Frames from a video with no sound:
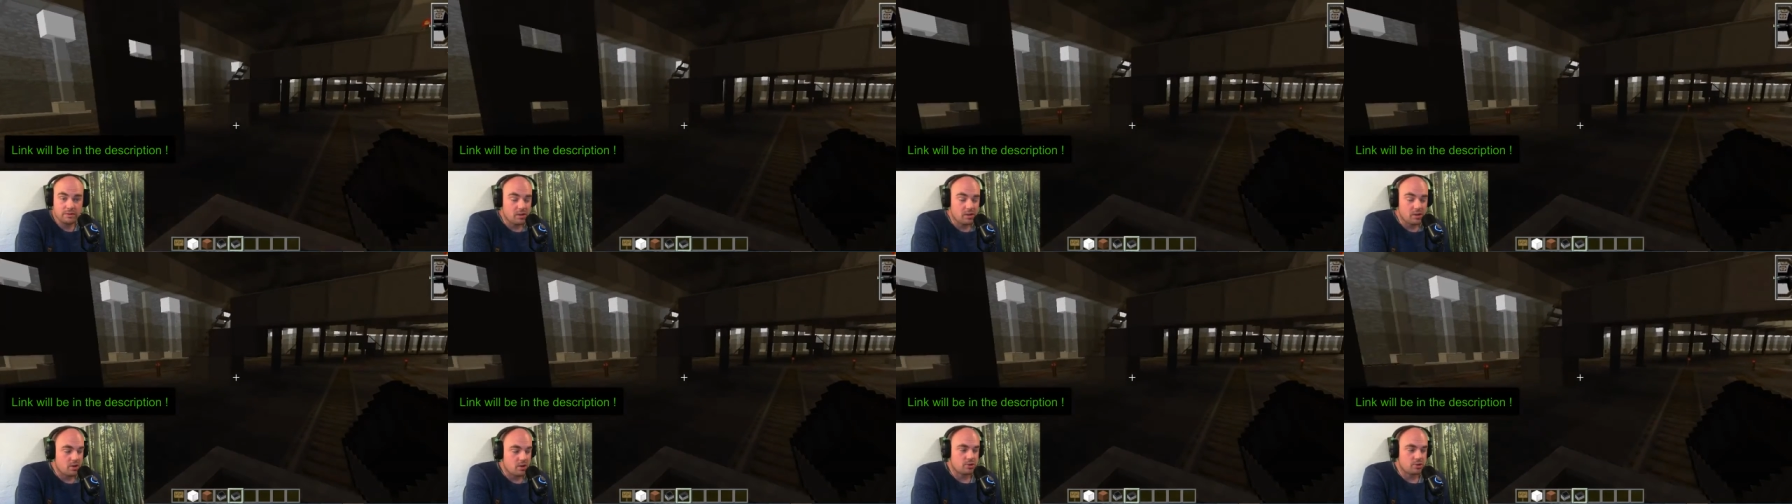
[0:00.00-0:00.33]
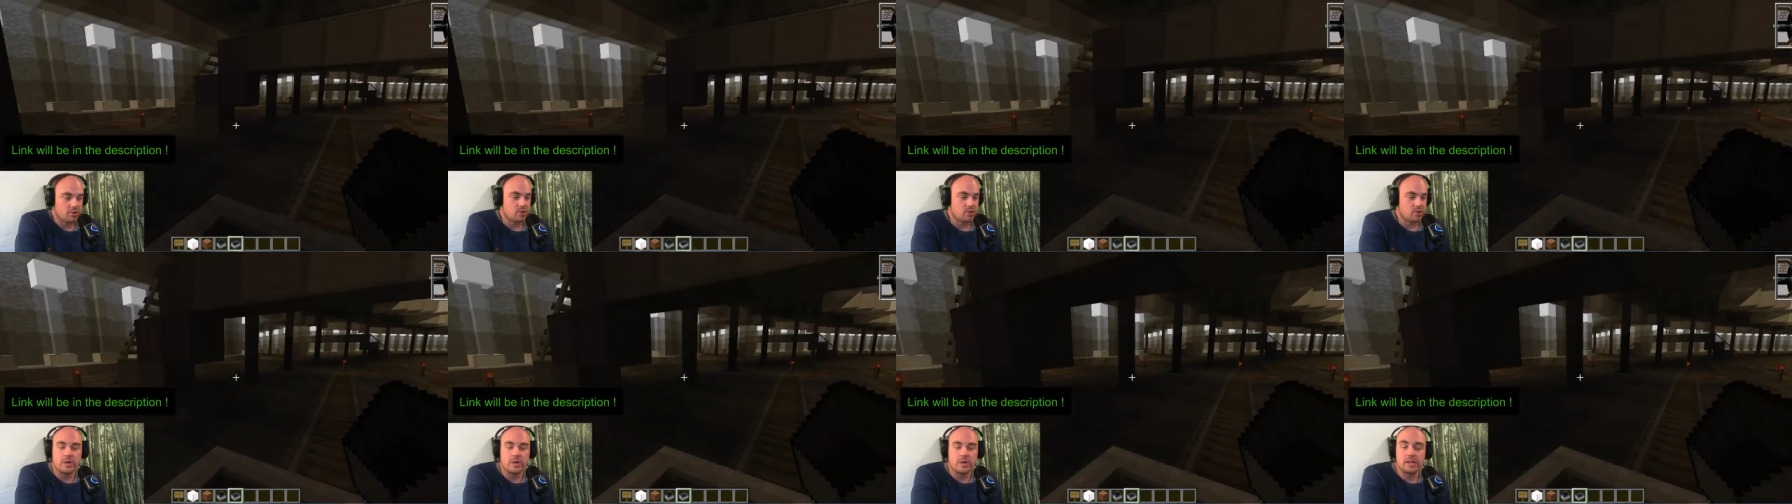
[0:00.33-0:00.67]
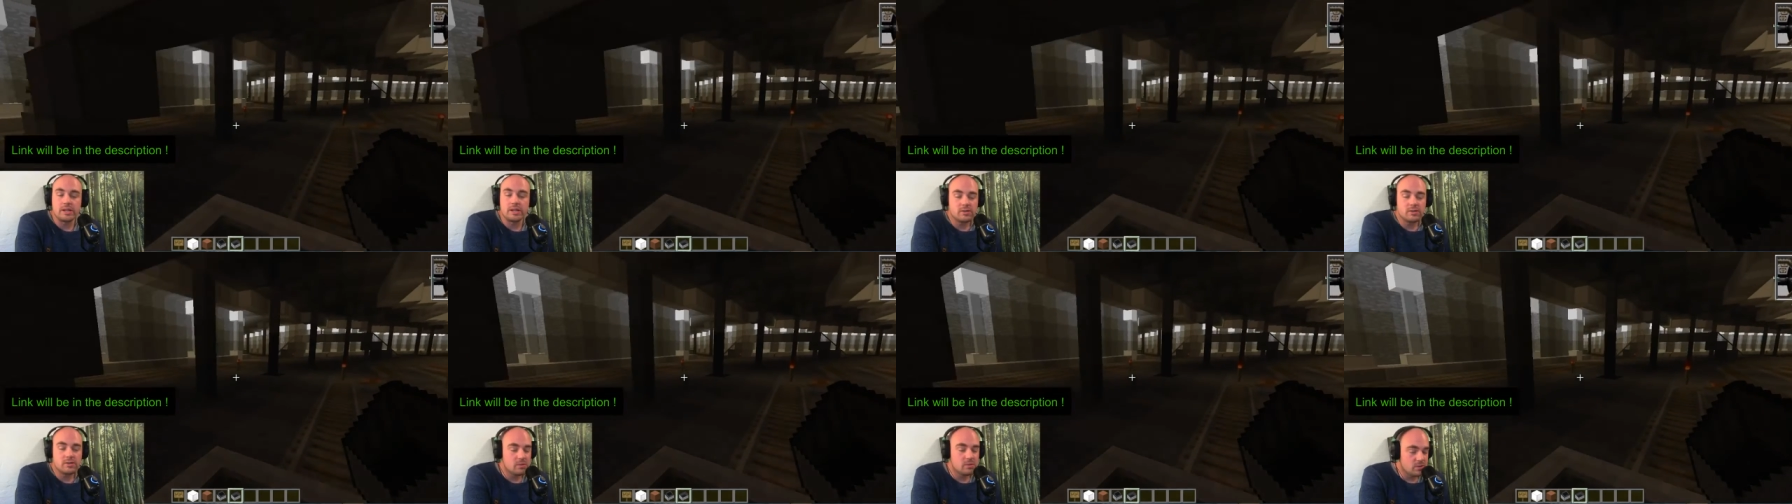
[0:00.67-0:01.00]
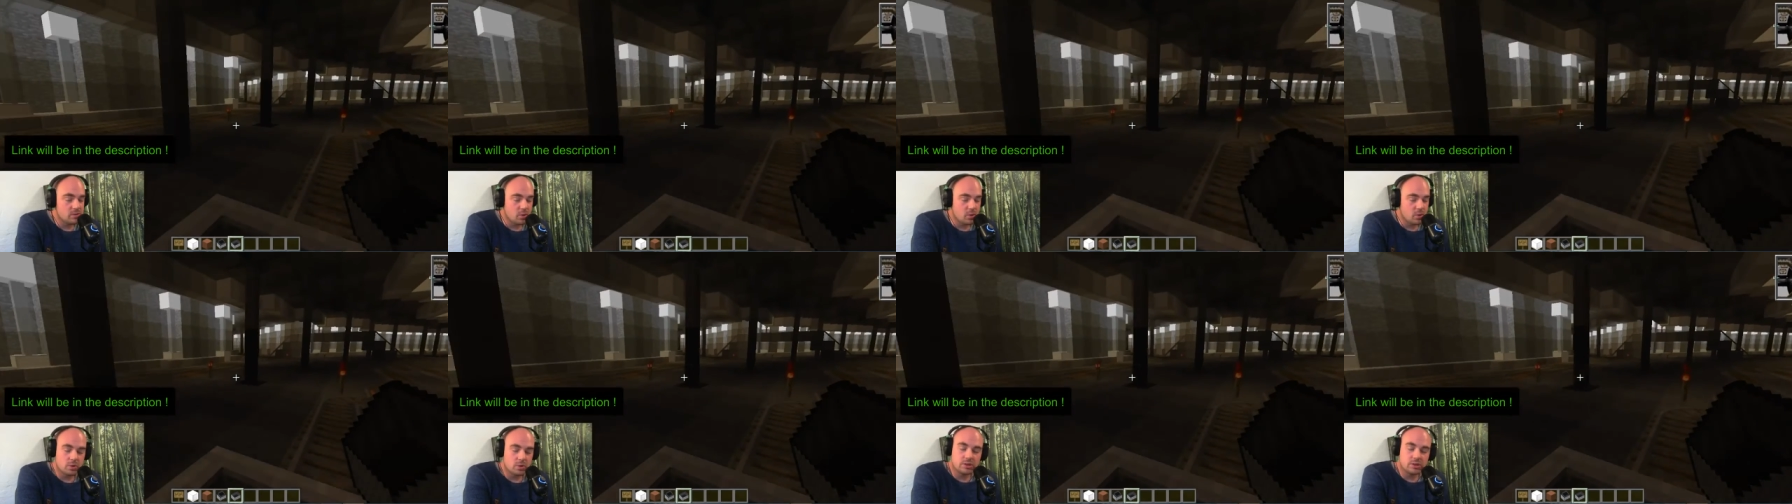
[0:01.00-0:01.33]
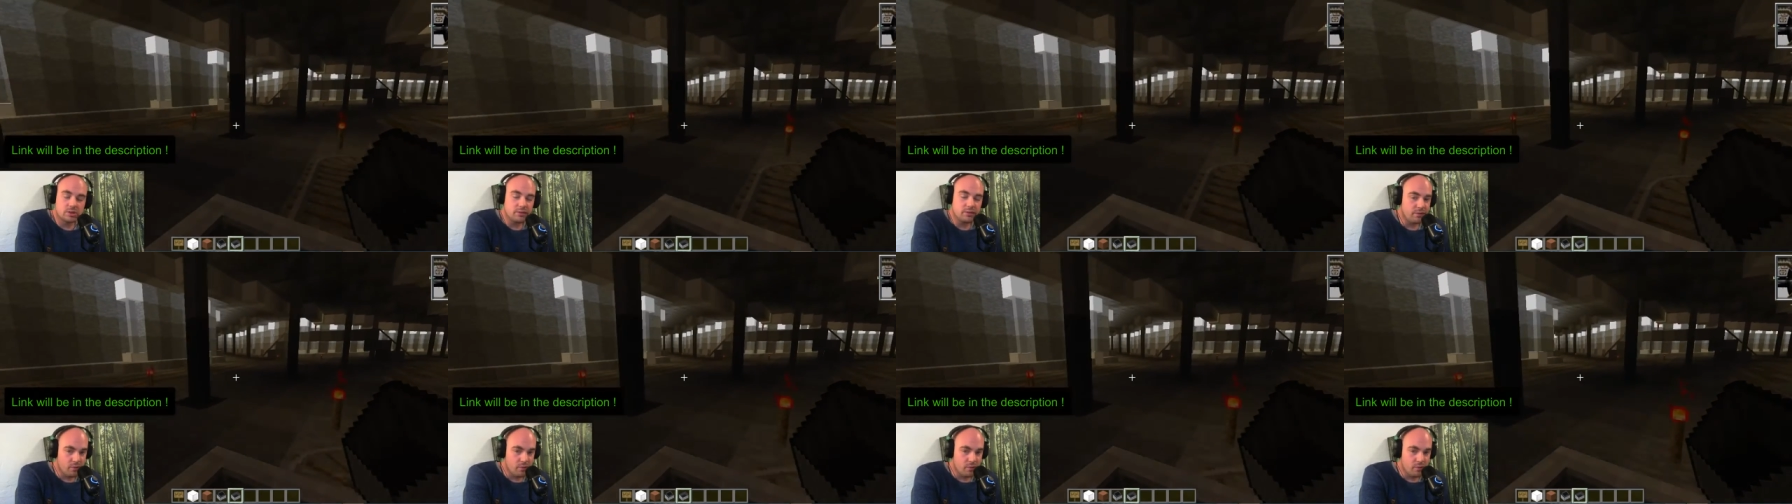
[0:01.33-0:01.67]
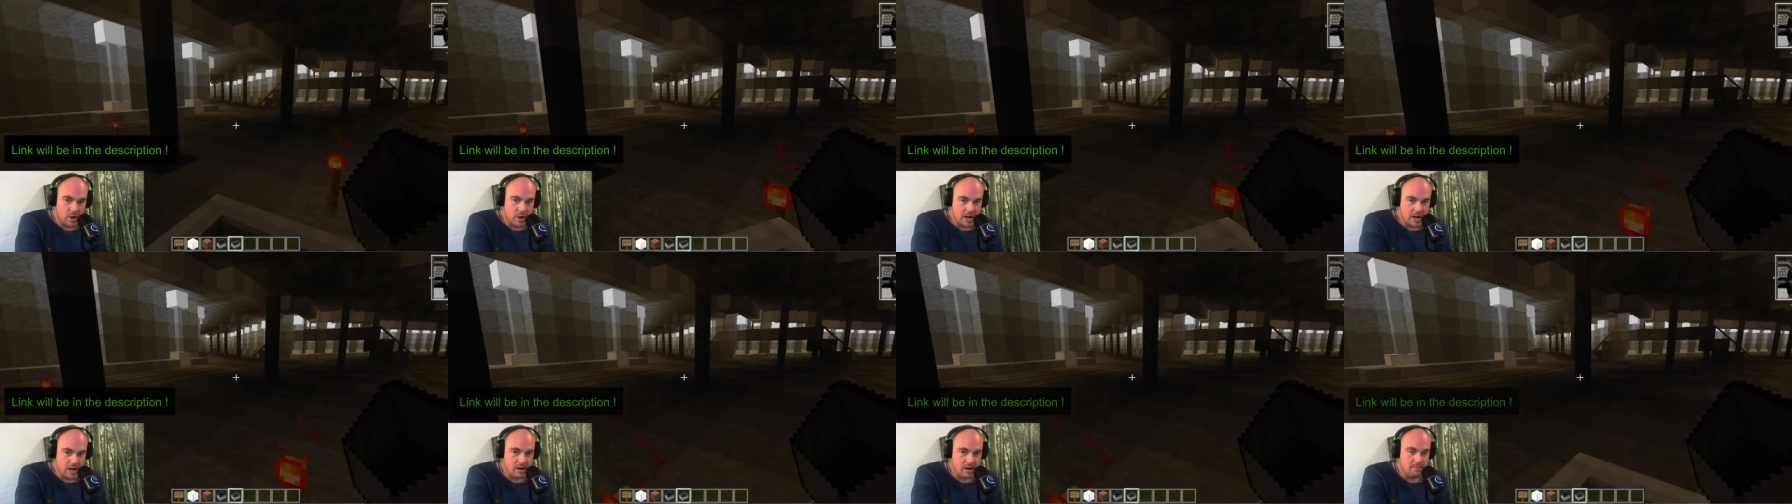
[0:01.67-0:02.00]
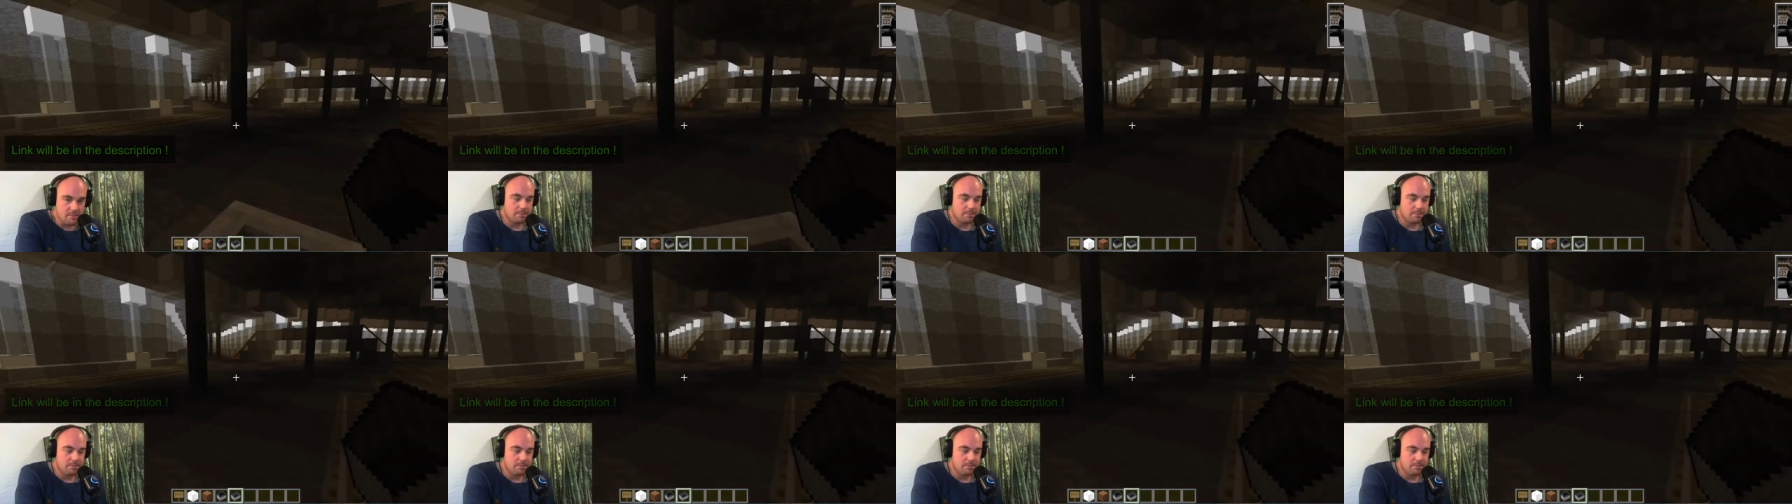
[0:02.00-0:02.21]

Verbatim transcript: launcher. It's totally free,